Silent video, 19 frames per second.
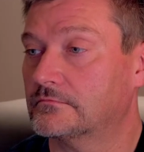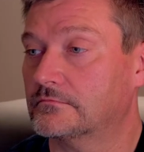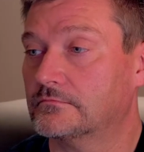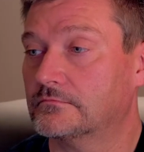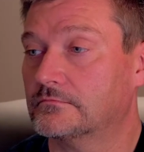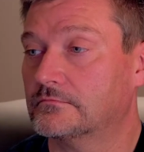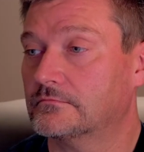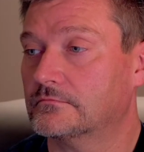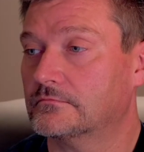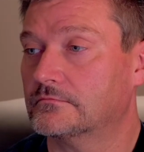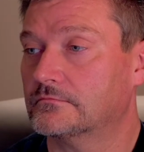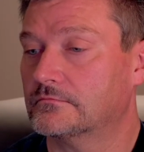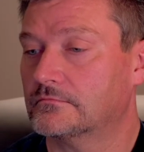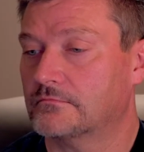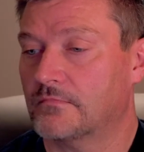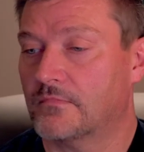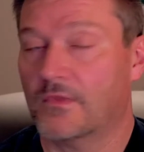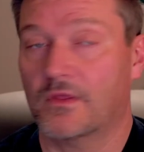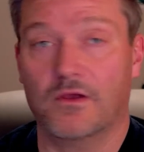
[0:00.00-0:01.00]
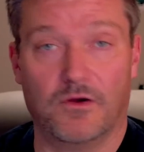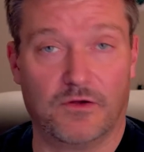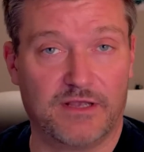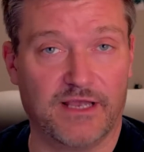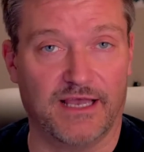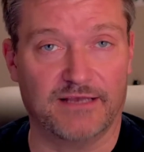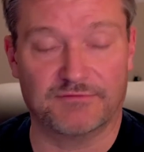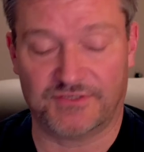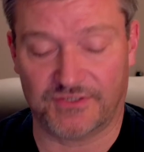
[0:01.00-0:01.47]
Or you can...
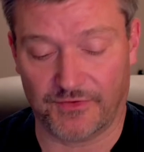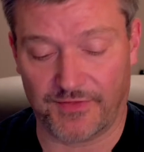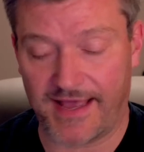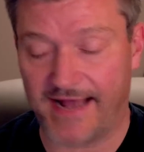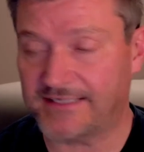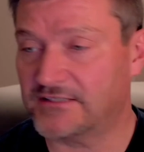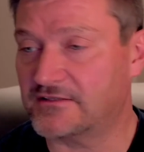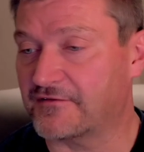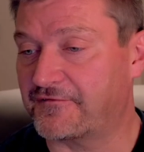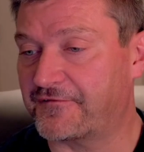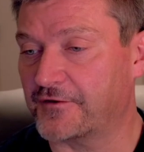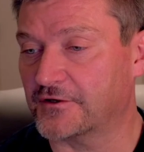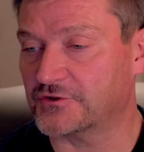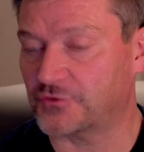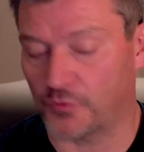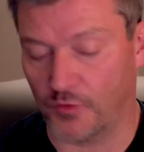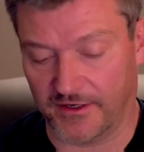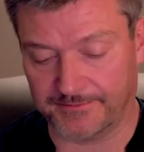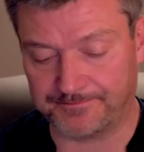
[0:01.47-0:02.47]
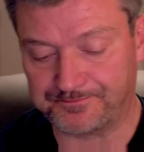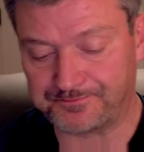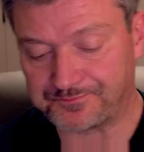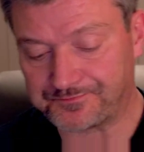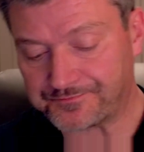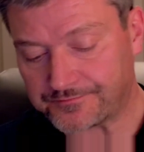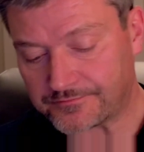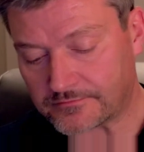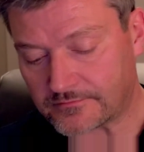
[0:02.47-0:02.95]
Okay, so that's the first one.
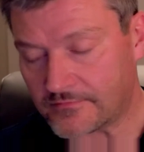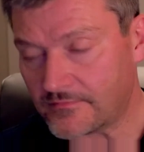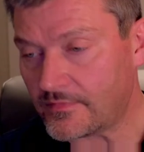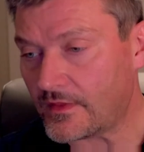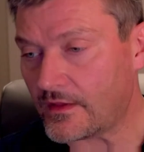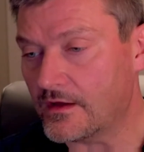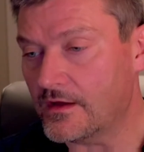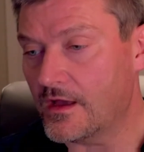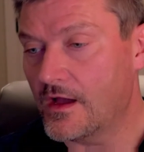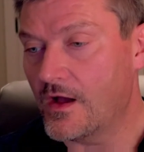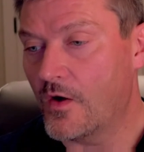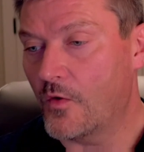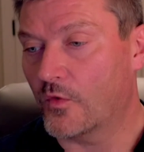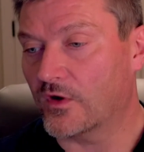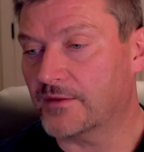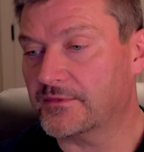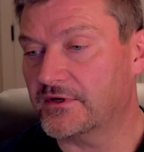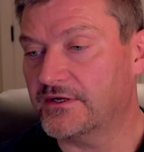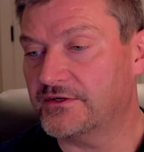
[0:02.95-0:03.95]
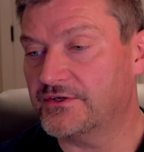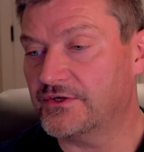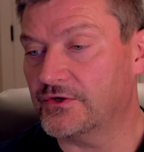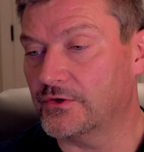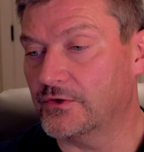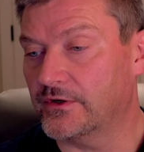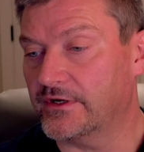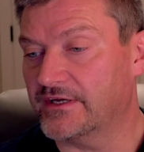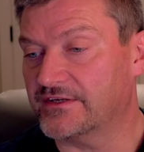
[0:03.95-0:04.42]
What I'm gonna
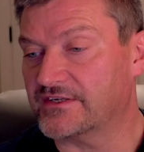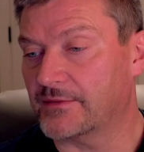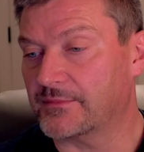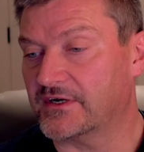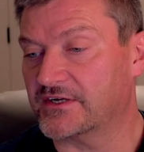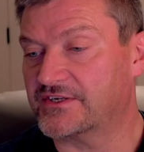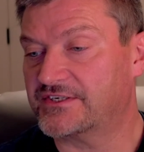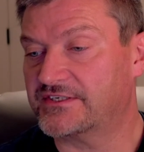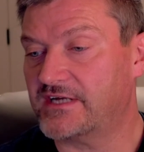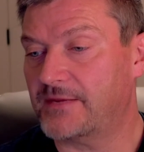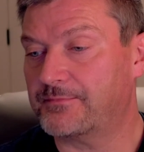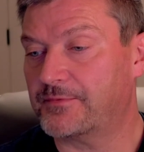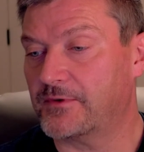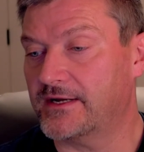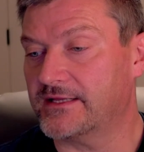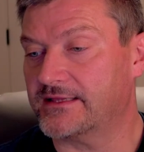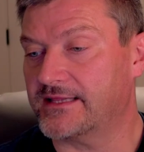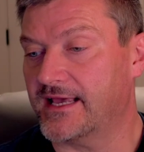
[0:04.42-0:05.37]
do is I'm gonna separate